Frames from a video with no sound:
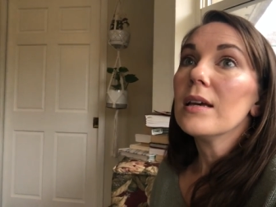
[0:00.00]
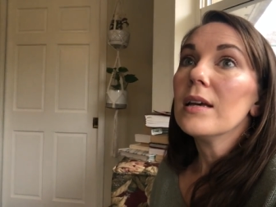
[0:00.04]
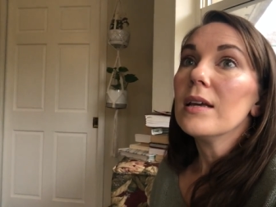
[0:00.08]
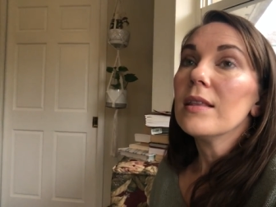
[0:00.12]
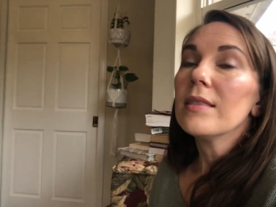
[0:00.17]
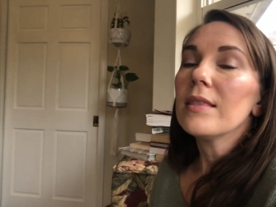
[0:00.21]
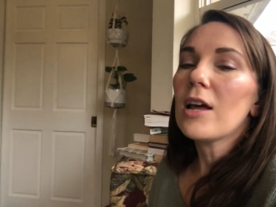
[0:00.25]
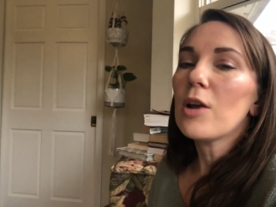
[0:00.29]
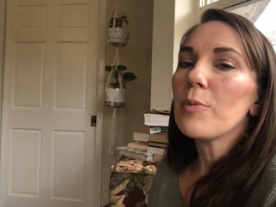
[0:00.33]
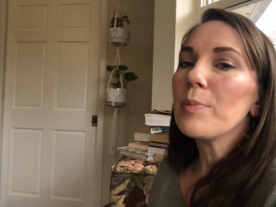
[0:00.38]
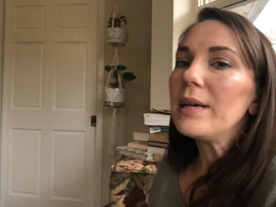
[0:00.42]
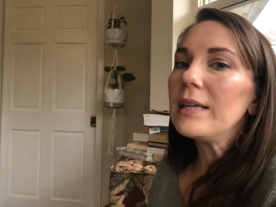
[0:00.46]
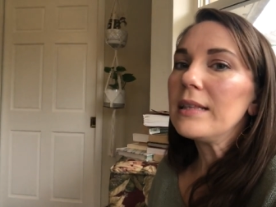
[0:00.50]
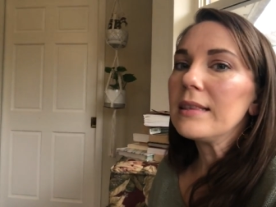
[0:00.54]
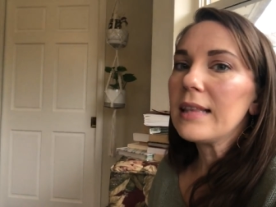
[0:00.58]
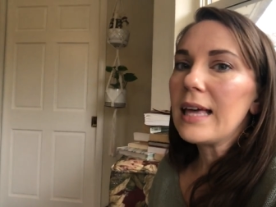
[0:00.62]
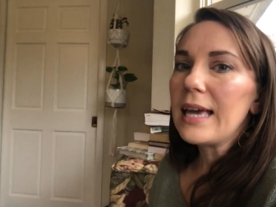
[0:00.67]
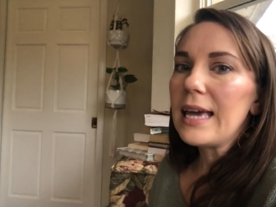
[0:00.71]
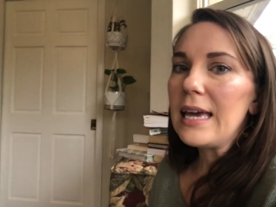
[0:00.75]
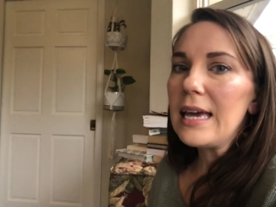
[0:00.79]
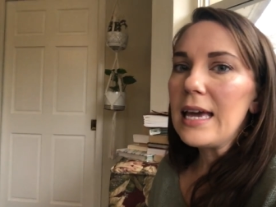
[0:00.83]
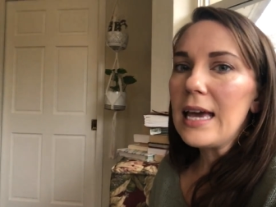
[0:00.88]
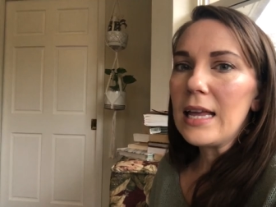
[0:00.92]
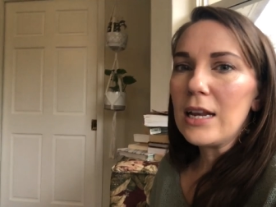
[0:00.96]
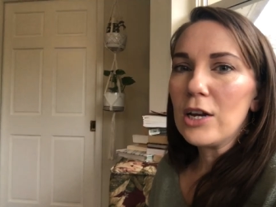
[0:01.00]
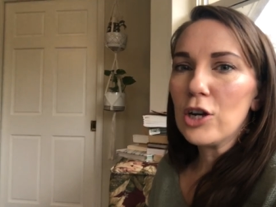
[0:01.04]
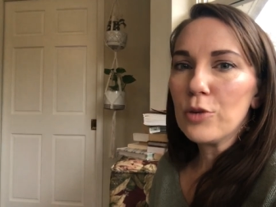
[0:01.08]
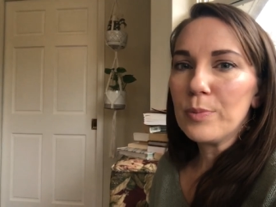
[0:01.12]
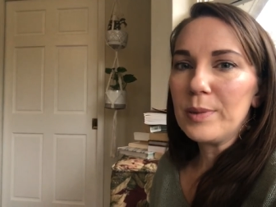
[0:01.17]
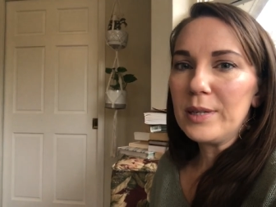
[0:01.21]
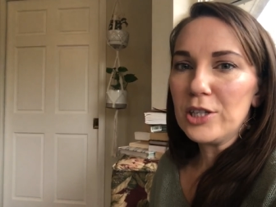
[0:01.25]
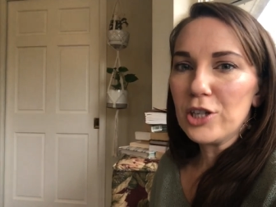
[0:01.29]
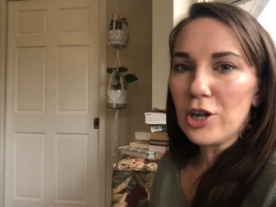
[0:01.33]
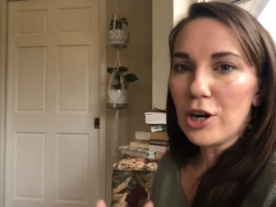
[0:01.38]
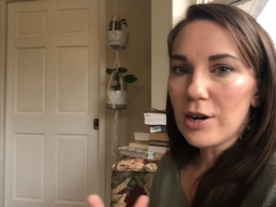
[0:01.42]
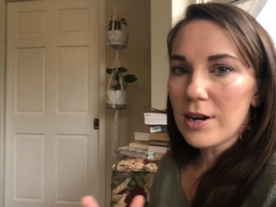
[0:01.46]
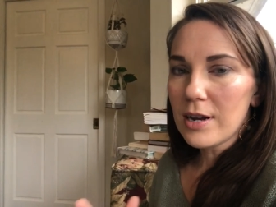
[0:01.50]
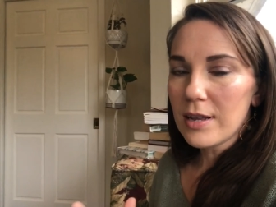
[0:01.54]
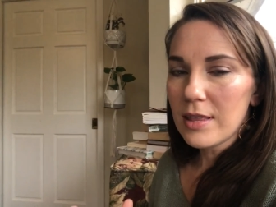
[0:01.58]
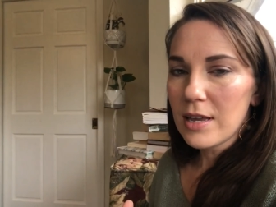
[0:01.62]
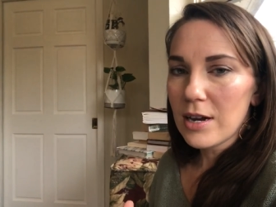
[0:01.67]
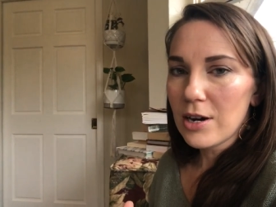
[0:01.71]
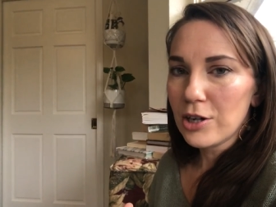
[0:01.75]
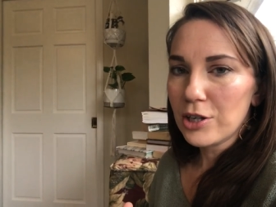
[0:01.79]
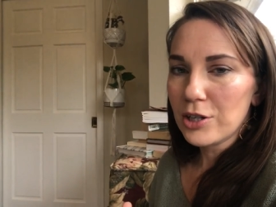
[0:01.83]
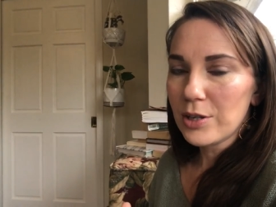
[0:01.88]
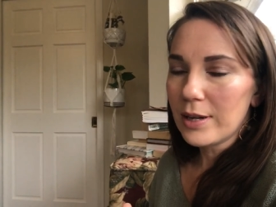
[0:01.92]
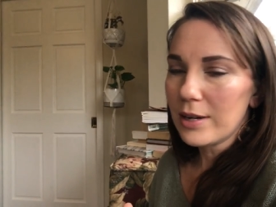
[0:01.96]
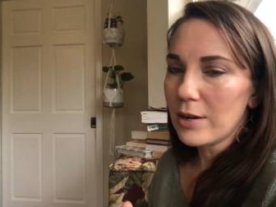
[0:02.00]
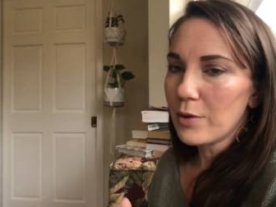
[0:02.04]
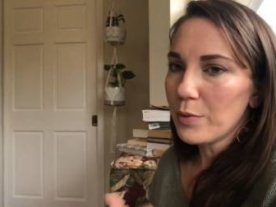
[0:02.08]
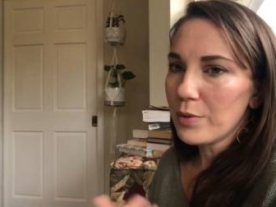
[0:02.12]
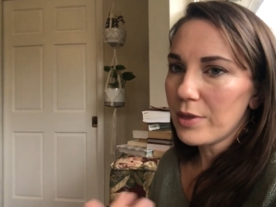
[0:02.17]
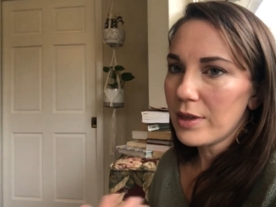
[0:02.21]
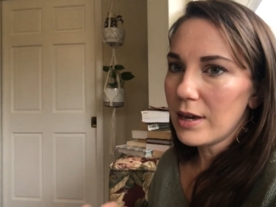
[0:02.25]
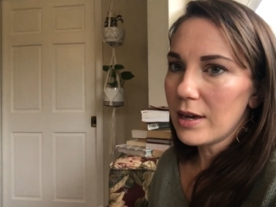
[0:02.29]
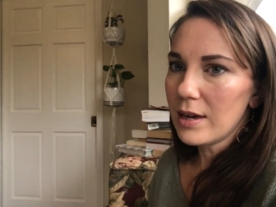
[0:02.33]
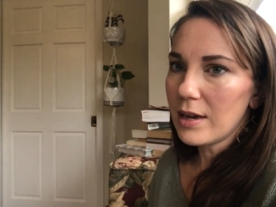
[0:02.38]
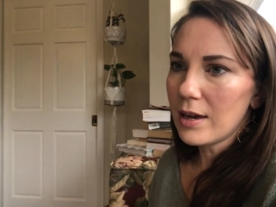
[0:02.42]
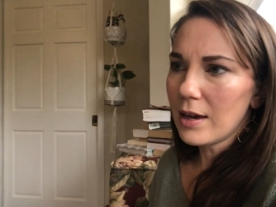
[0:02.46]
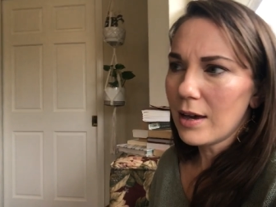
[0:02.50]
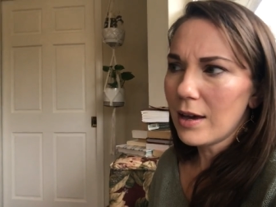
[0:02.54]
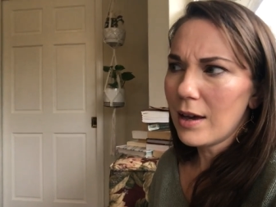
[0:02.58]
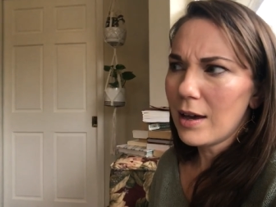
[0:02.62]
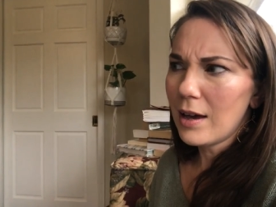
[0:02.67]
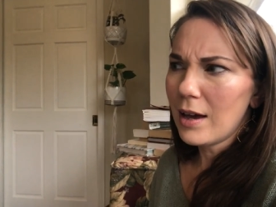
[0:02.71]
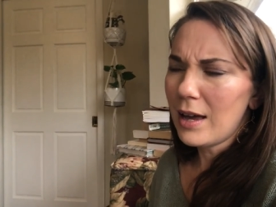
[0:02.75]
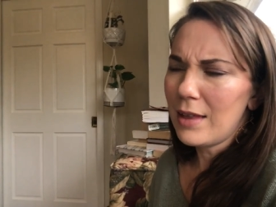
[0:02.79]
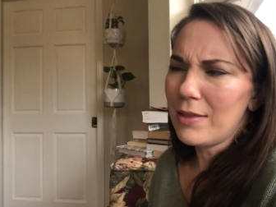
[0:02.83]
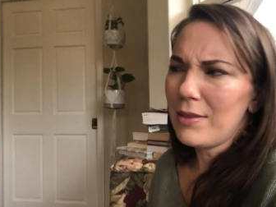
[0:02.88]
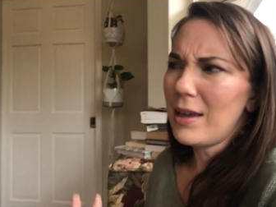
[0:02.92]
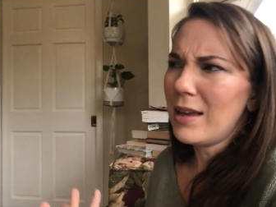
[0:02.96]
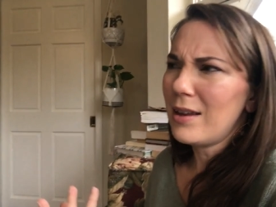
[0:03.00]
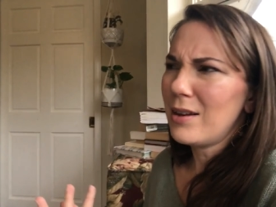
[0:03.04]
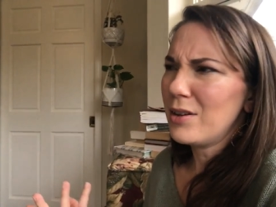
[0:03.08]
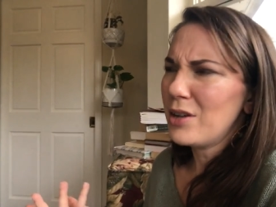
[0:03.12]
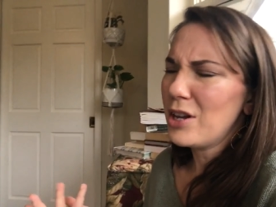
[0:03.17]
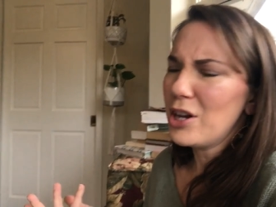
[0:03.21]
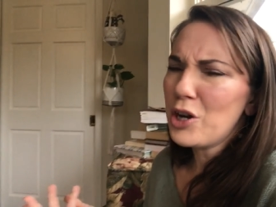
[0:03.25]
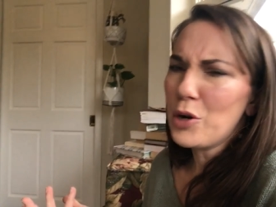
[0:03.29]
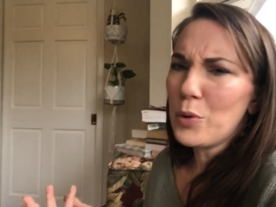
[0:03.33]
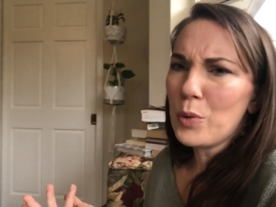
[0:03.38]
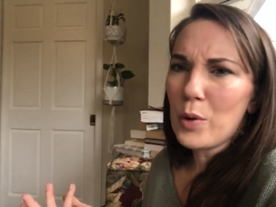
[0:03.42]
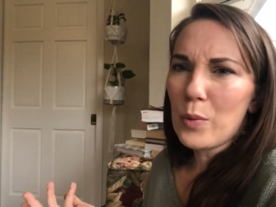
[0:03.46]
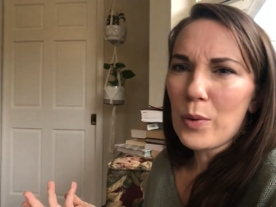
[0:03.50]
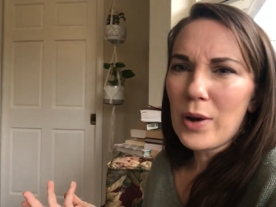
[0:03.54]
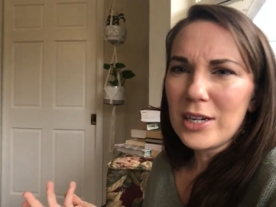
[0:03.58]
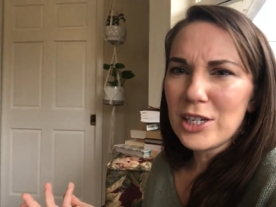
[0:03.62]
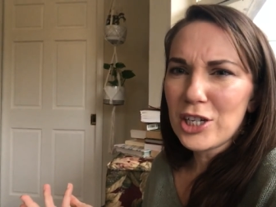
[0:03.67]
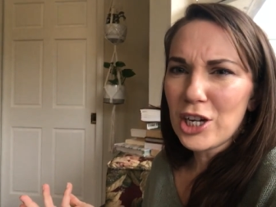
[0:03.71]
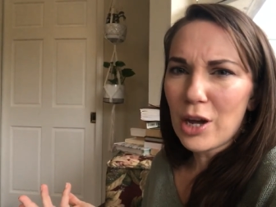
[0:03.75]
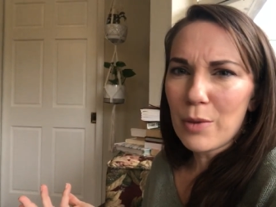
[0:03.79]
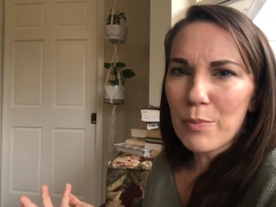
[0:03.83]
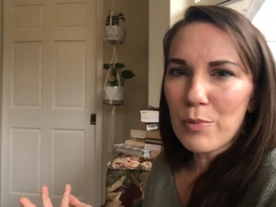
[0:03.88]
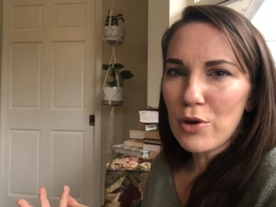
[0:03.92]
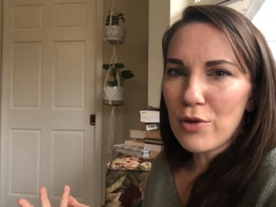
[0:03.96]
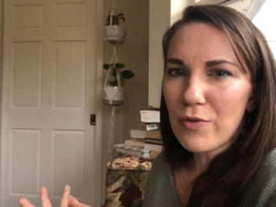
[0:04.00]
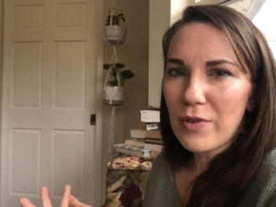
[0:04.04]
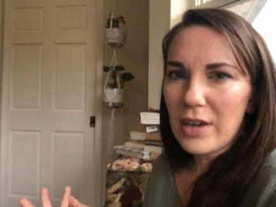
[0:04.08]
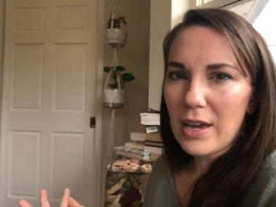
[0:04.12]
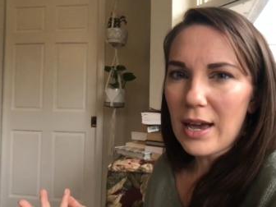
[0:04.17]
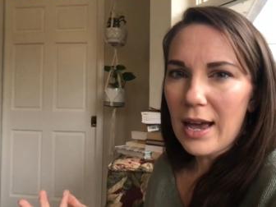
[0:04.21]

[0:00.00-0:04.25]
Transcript: that'll be late and it'll be dark in there, so I don't think and, and you know, we're watching a movie.